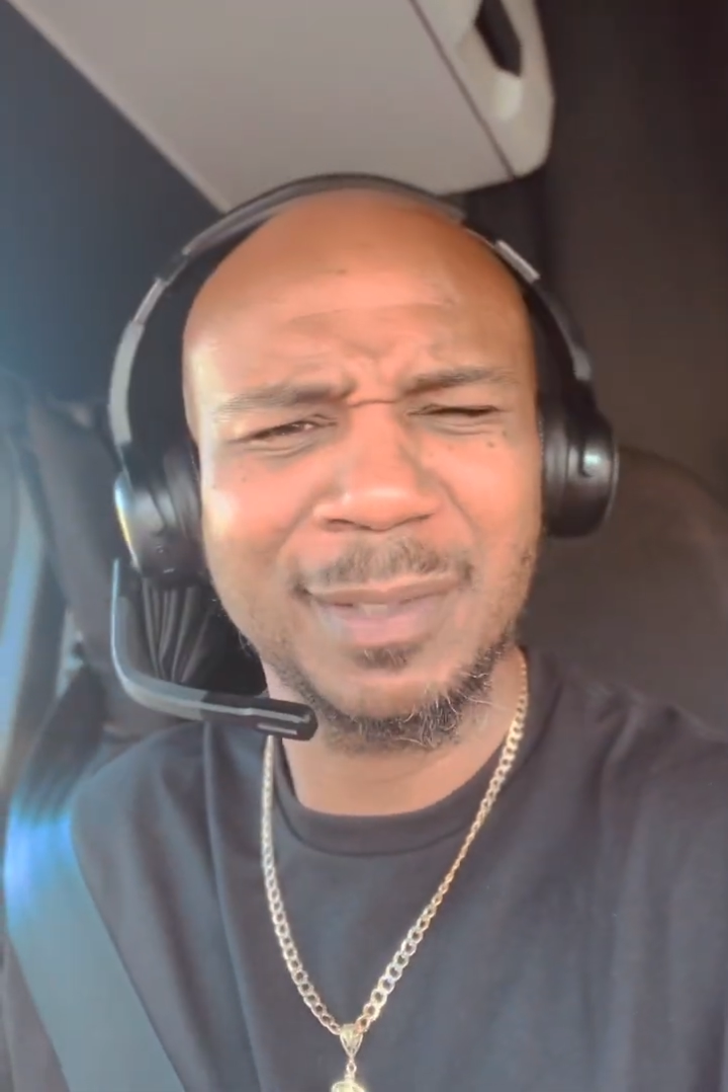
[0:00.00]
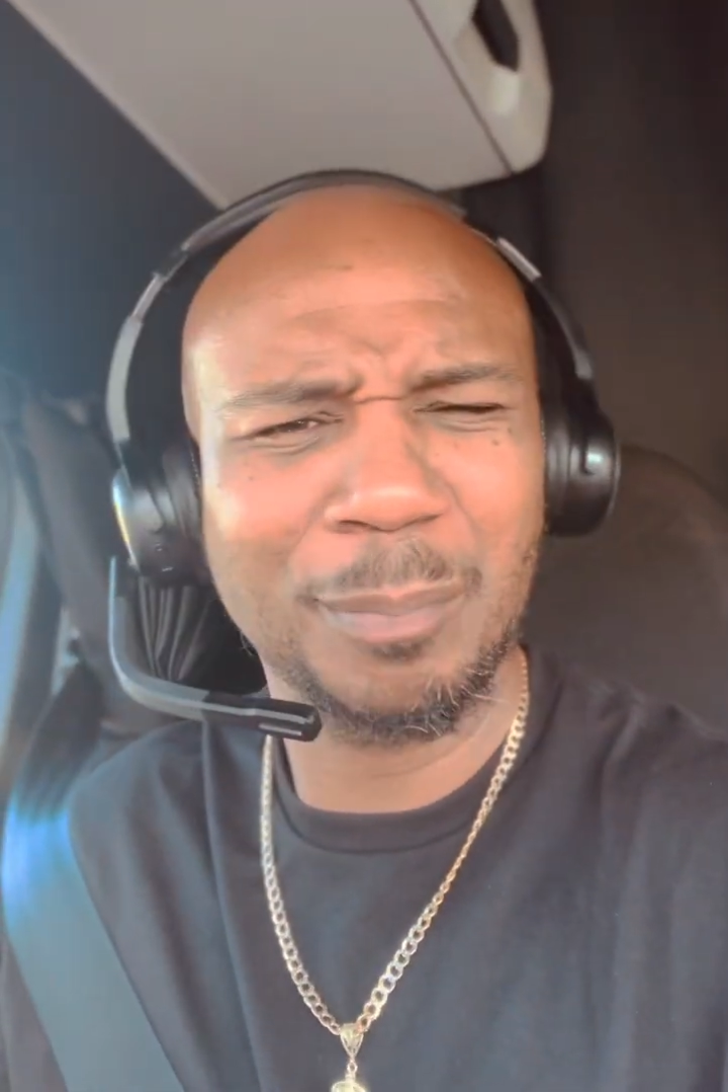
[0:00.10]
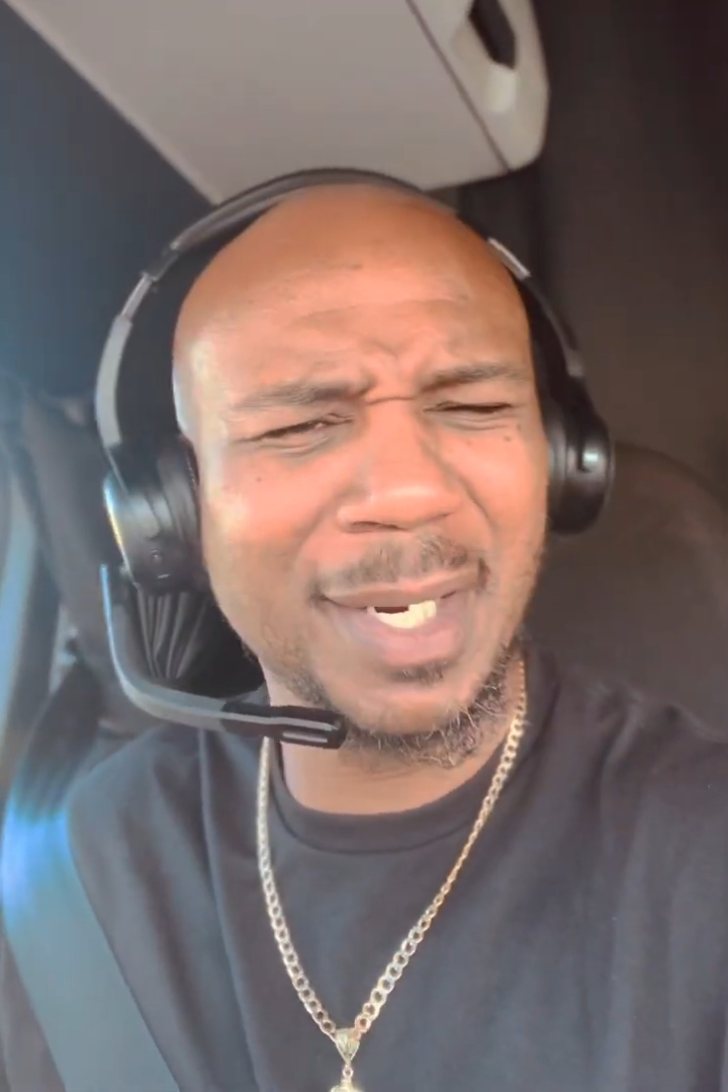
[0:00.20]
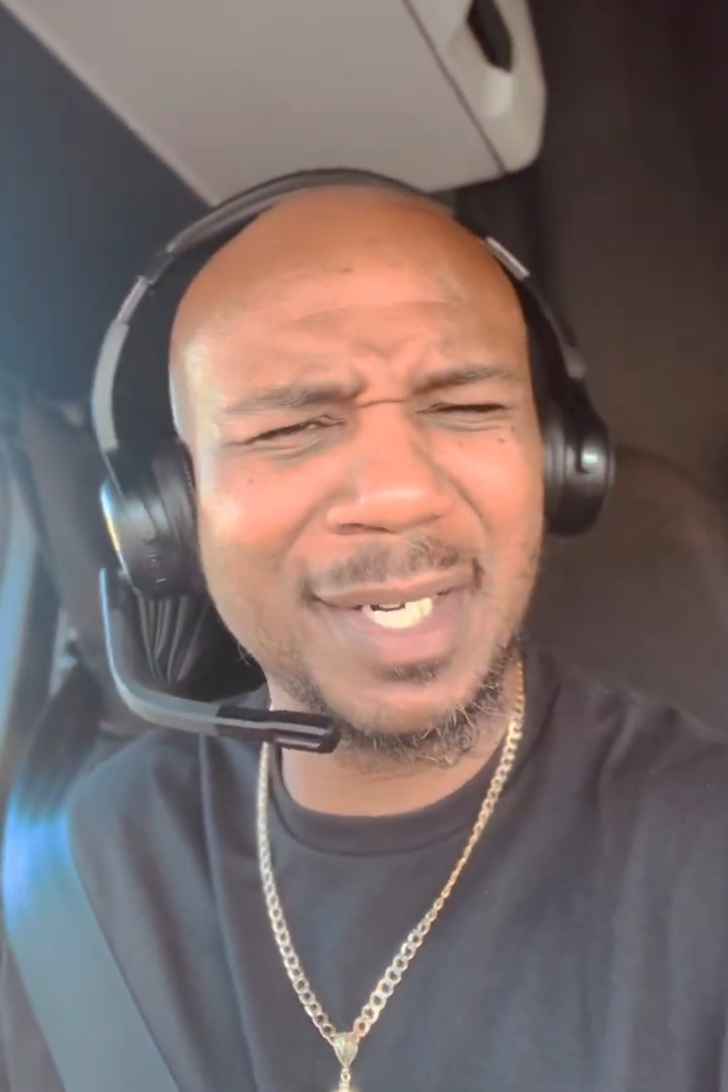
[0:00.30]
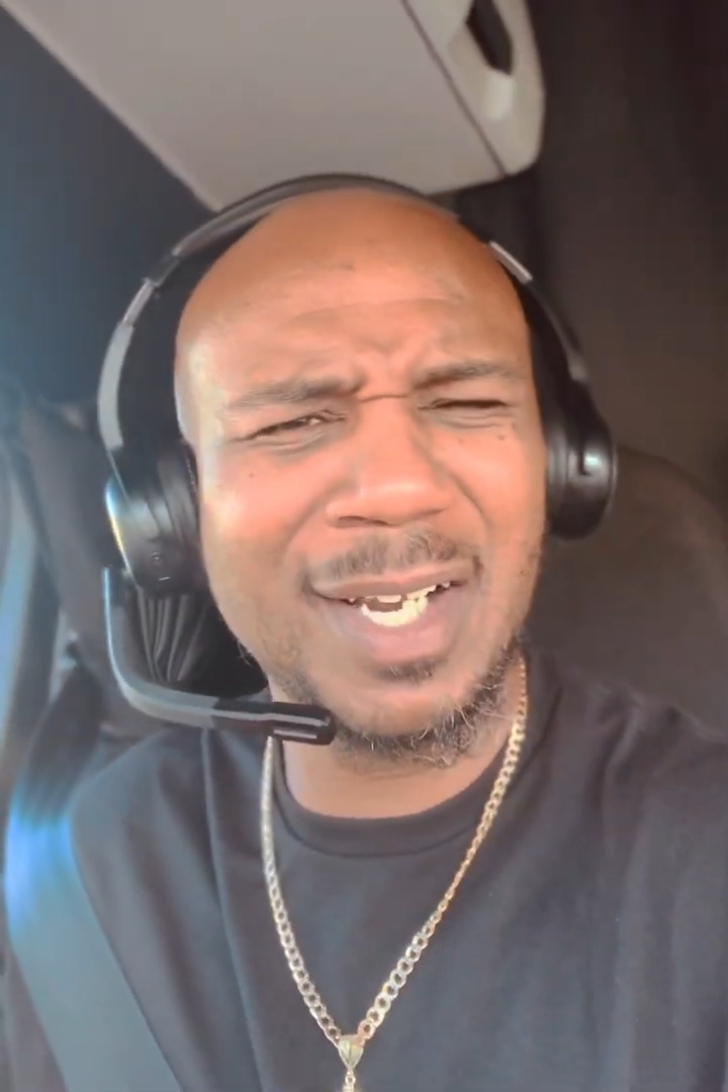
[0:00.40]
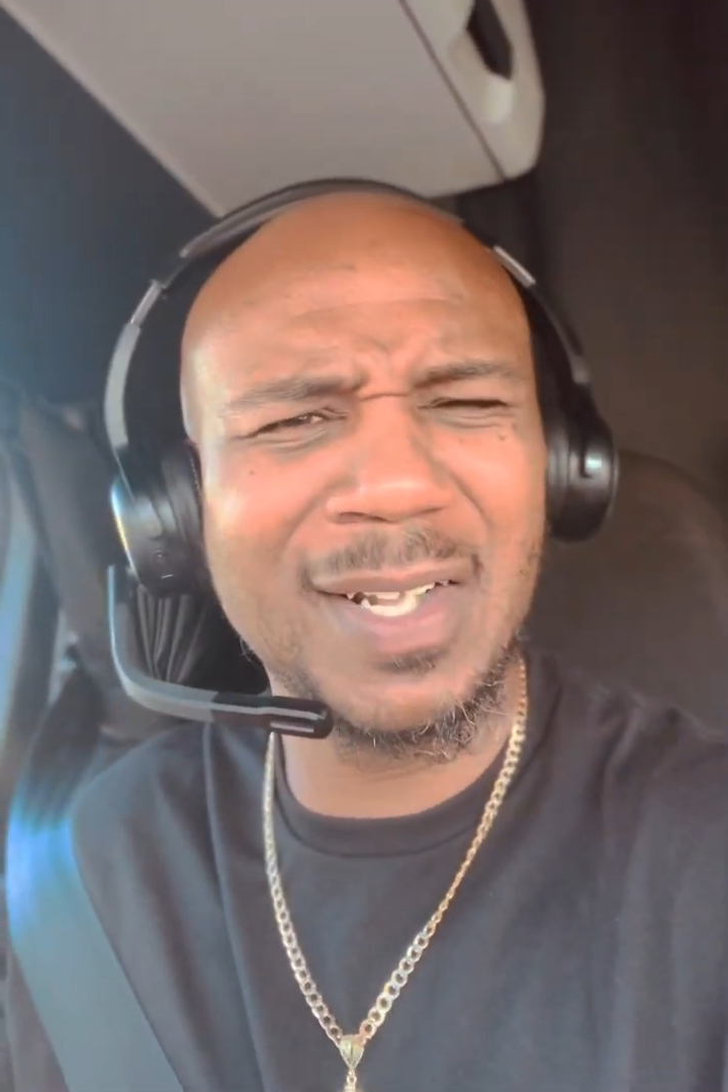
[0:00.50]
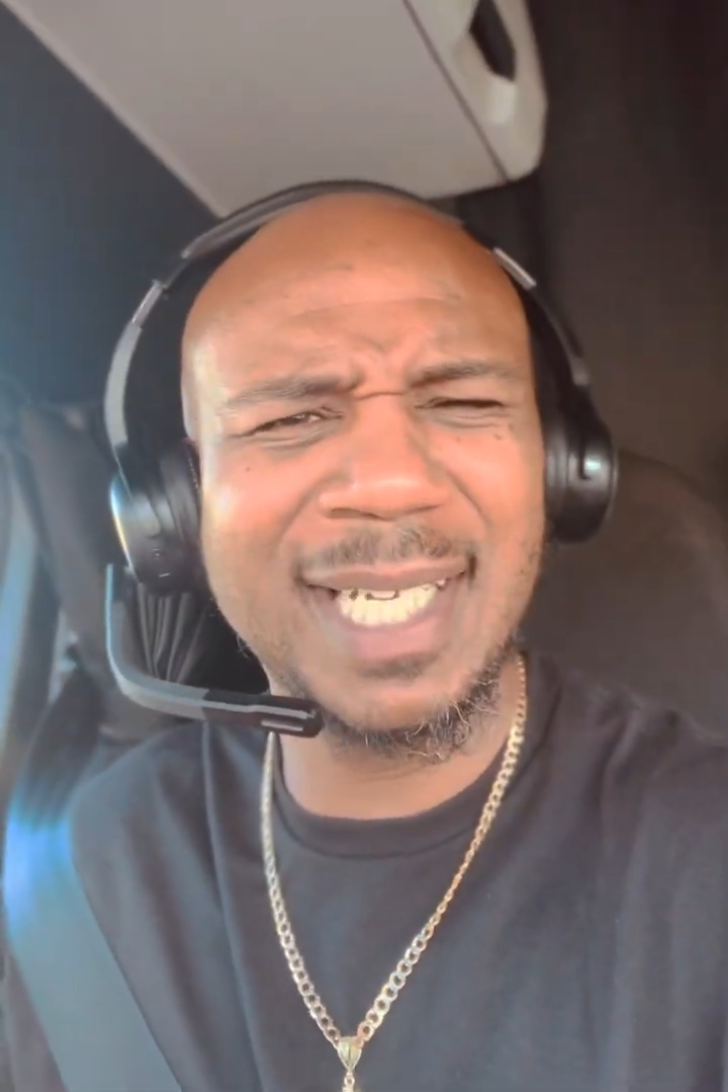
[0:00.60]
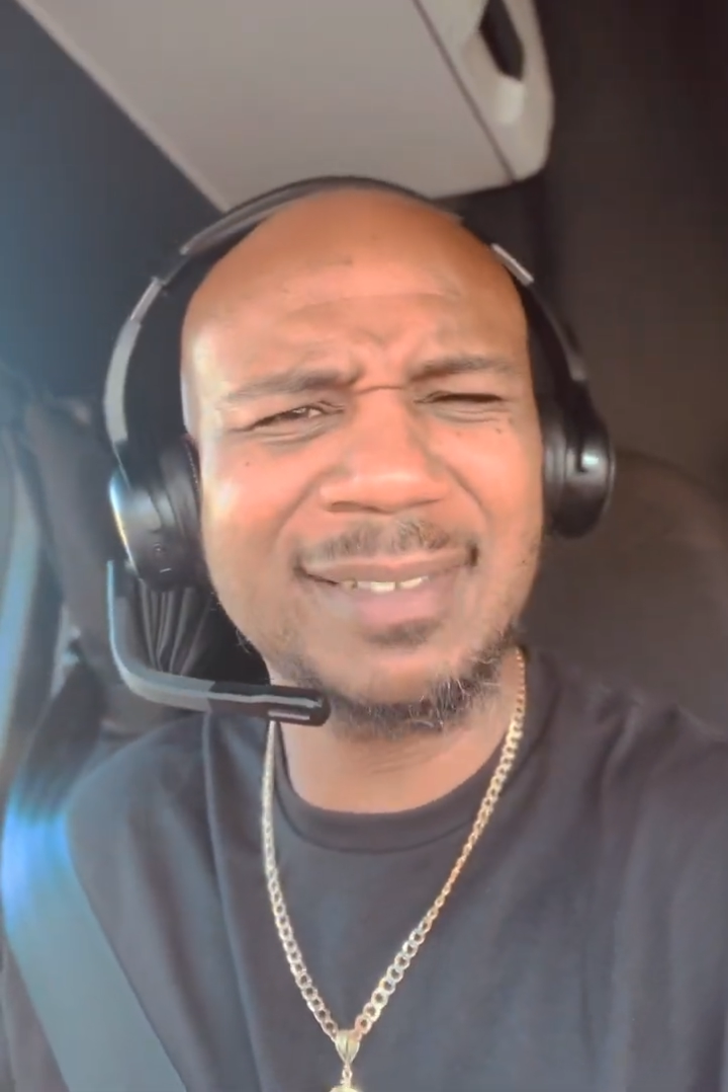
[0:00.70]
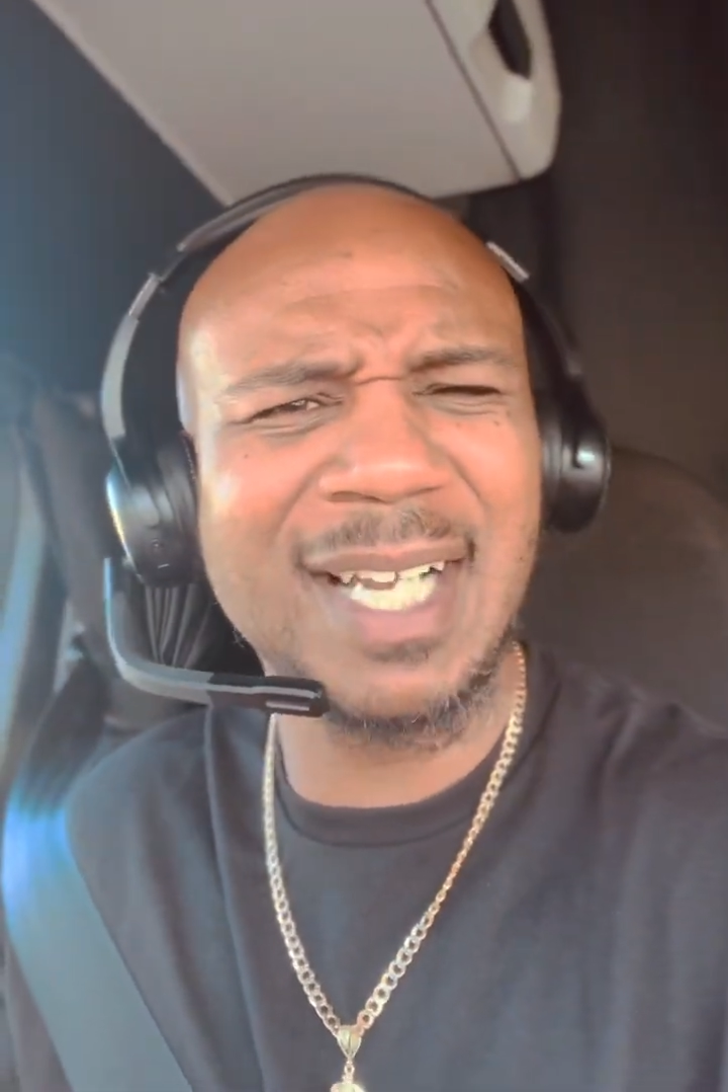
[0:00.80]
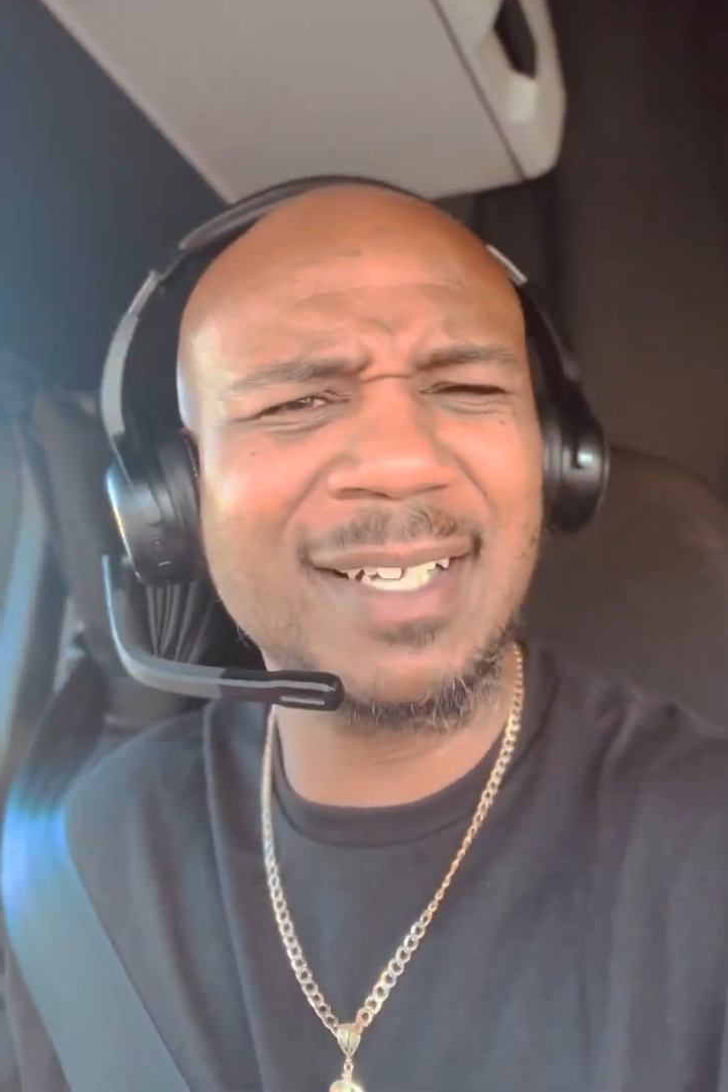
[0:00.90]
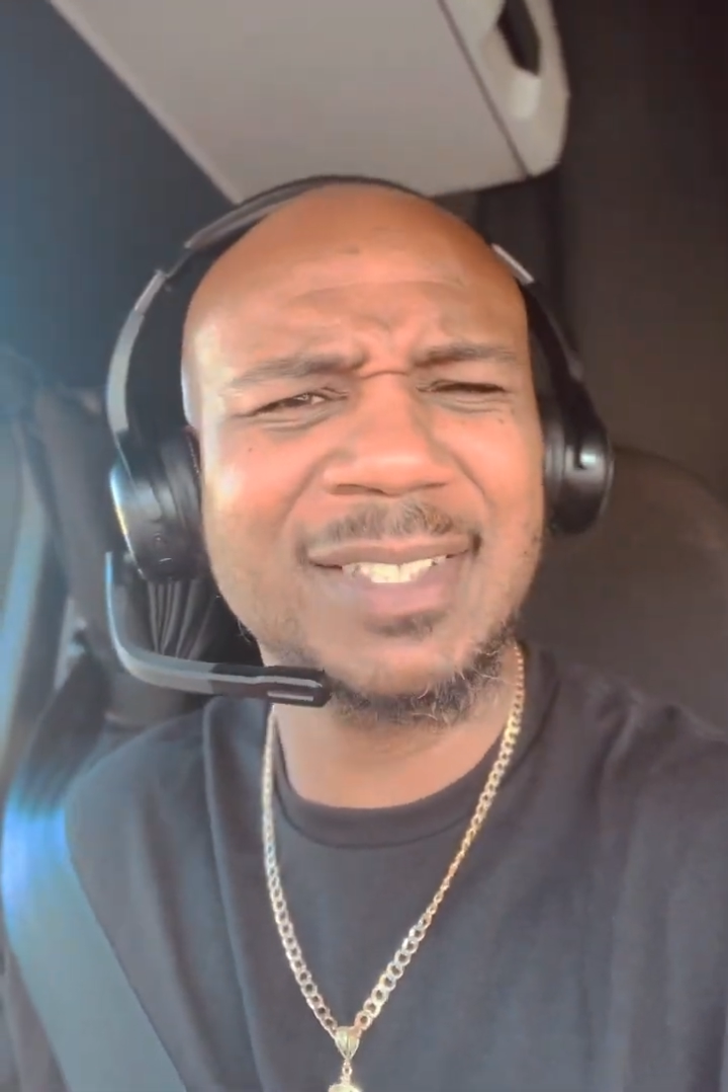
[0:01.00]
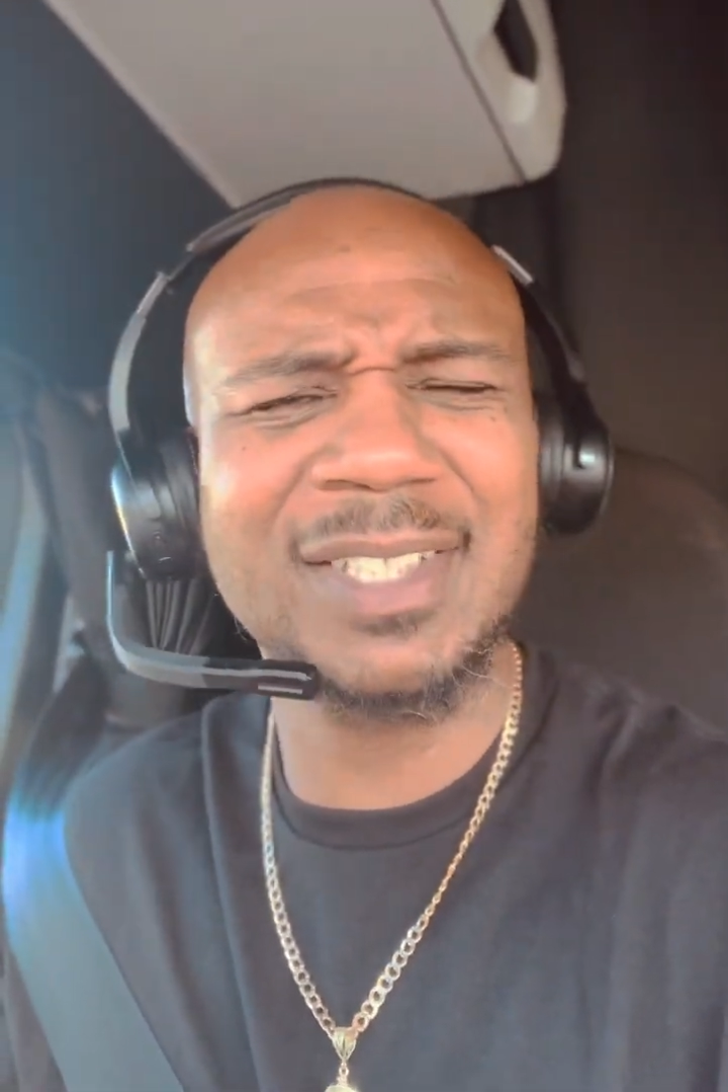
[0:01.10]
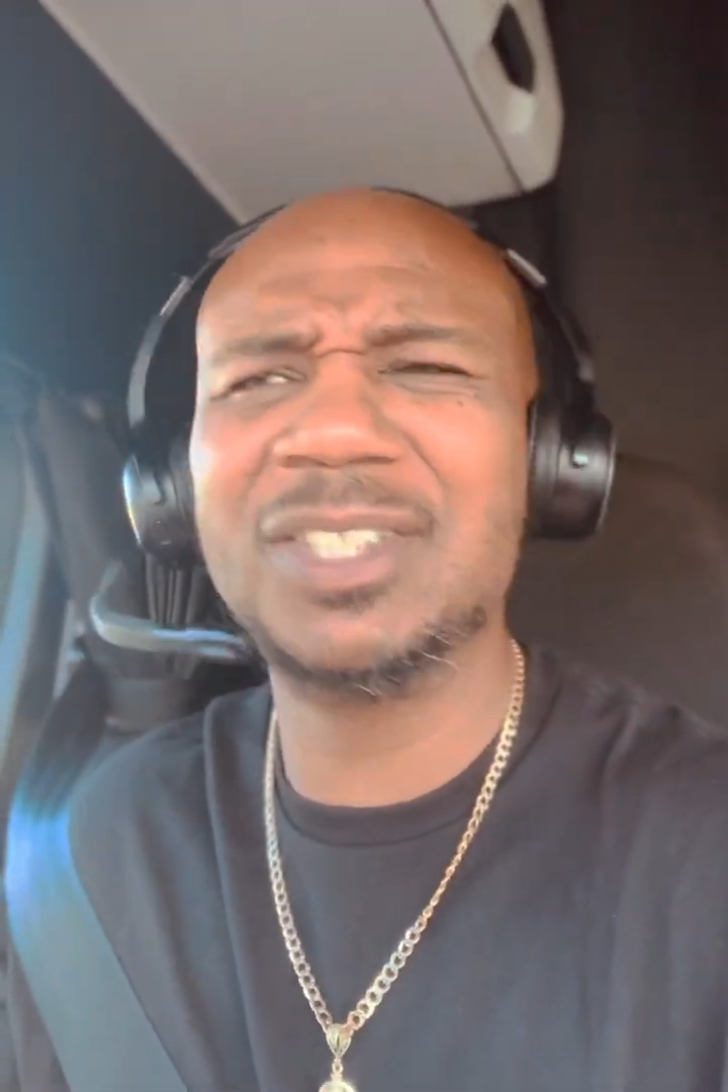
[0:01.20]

Bringing all that toxic